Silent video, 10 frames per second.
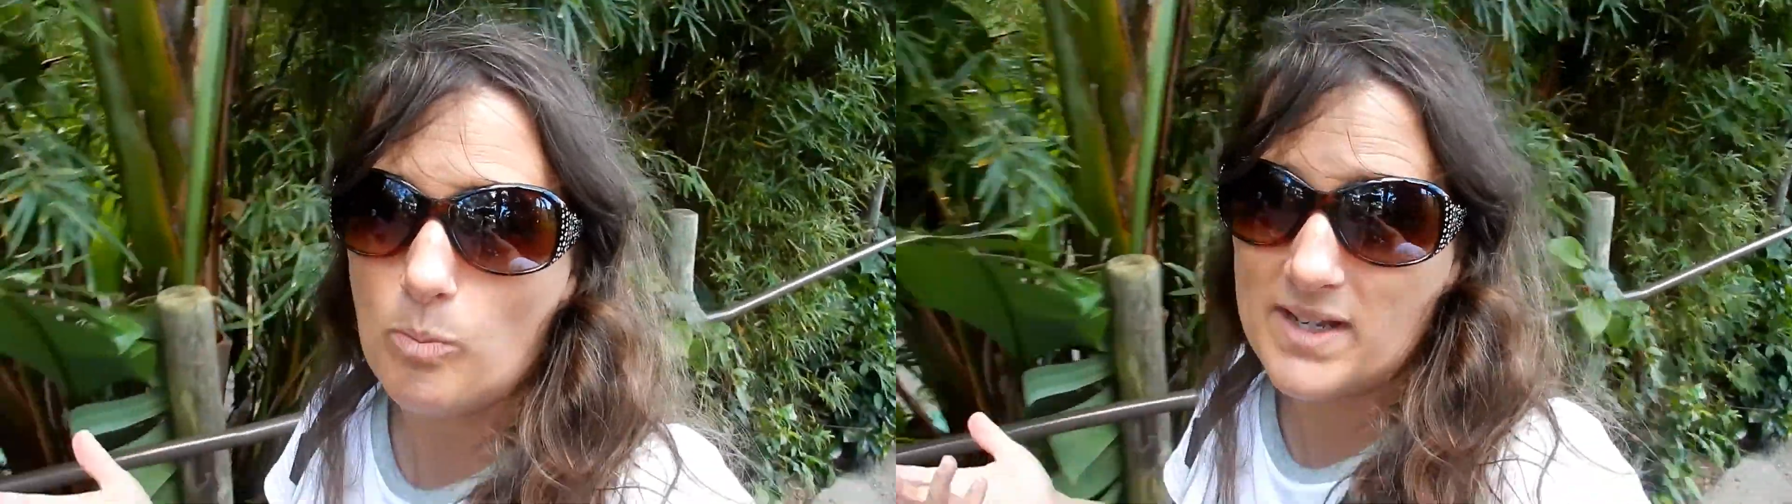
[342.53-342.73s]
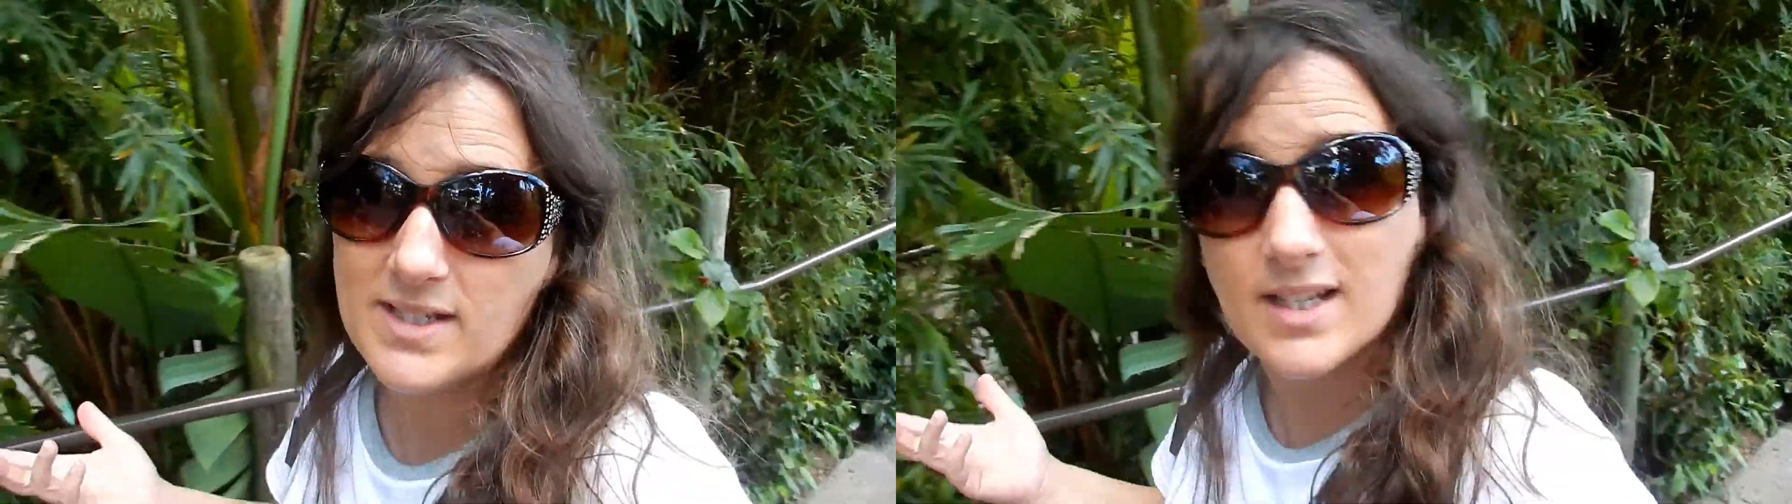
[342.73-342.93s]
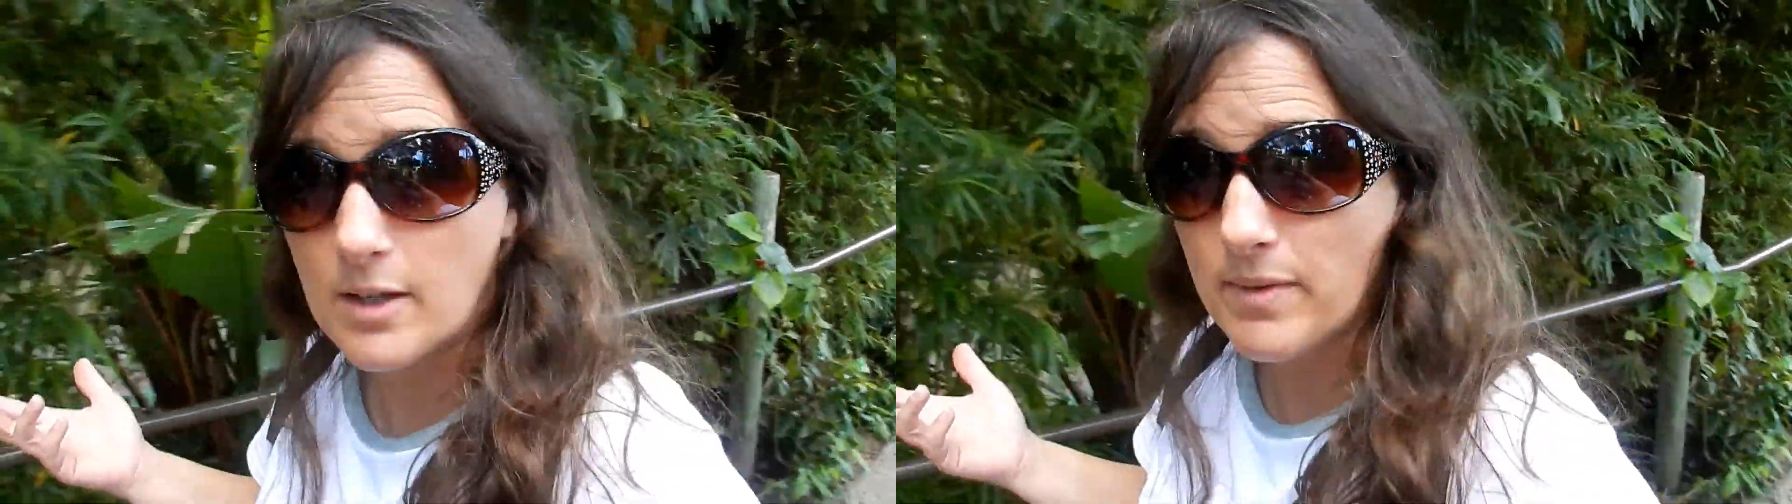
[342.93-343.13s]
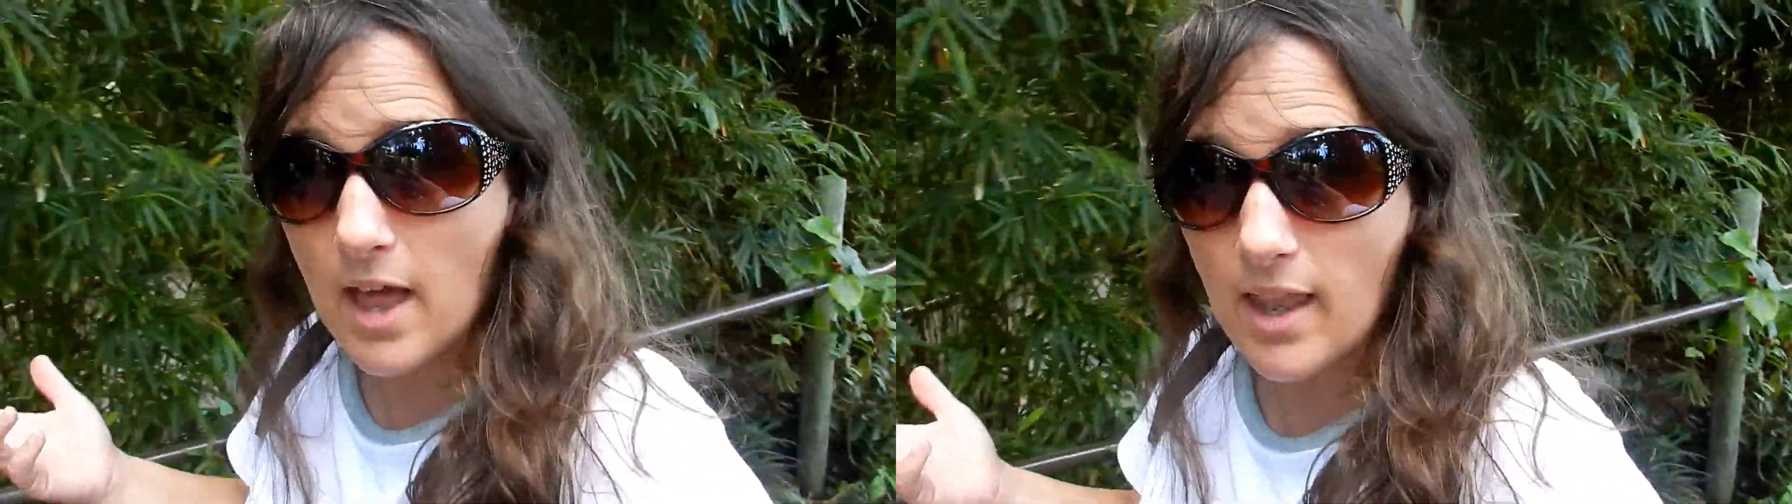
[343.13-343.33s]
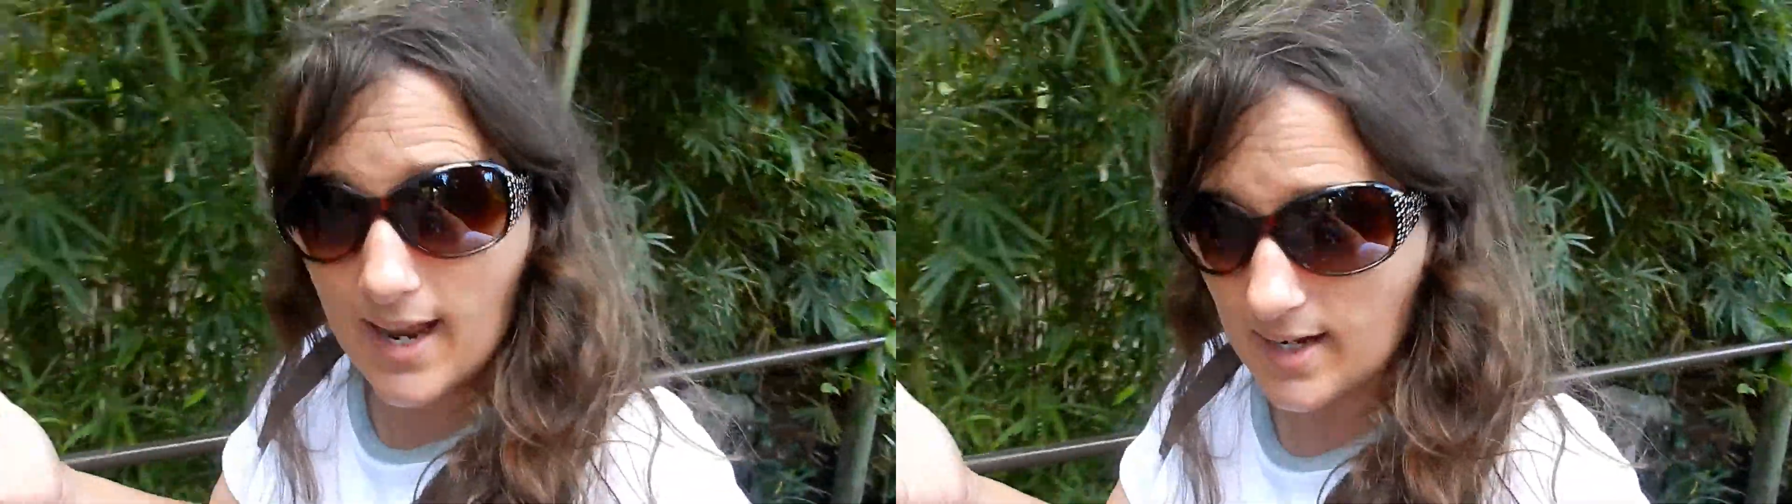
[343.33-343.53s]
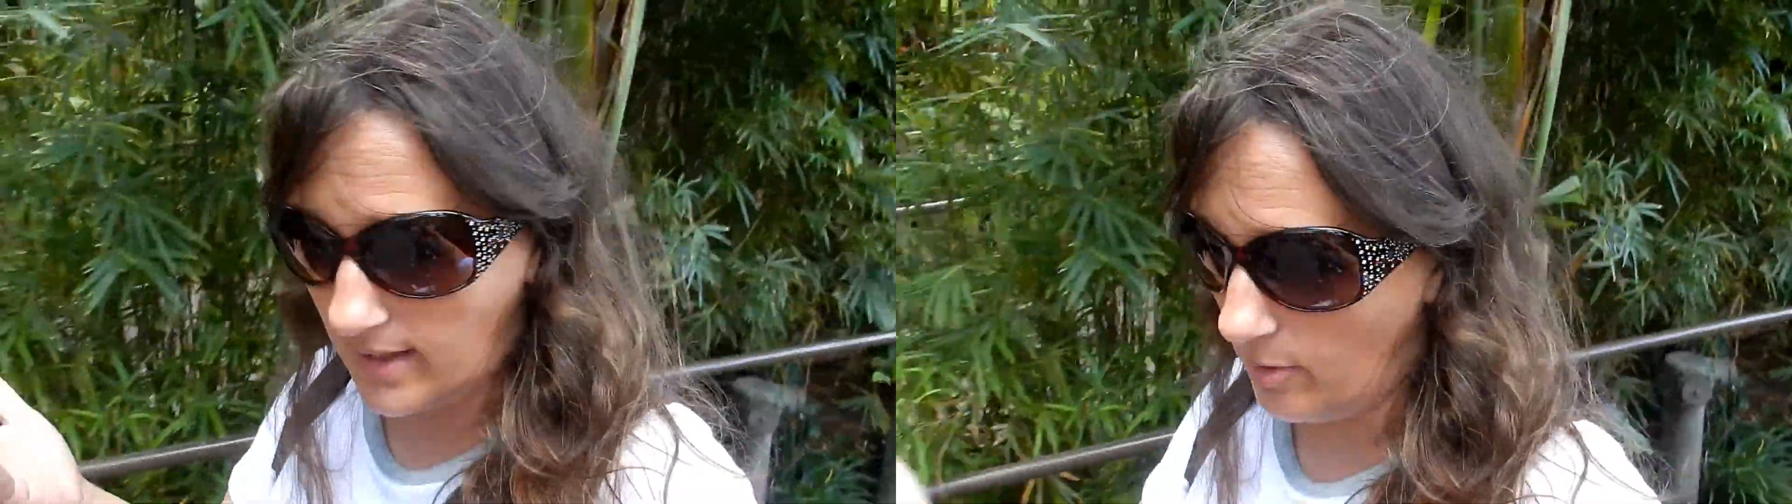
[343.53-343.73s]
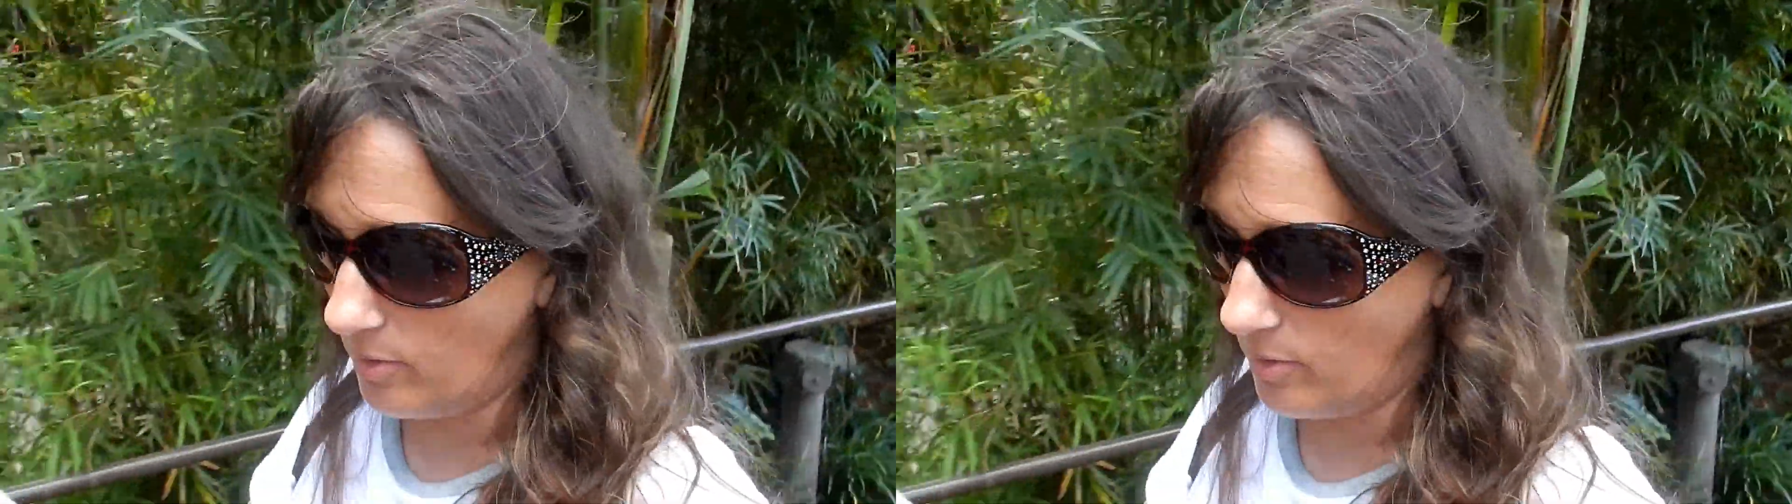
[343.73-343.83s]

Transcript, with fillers: basically without Lakelyn.